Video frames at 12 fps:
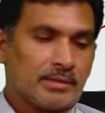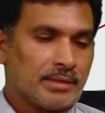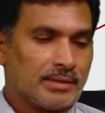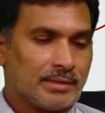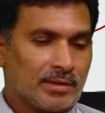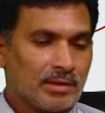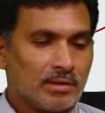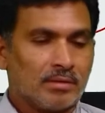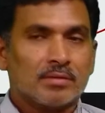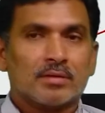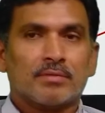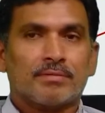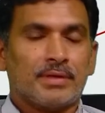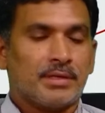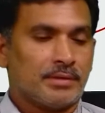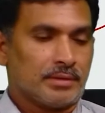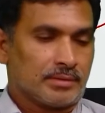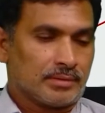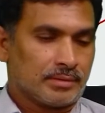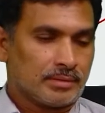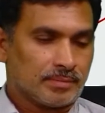these are all features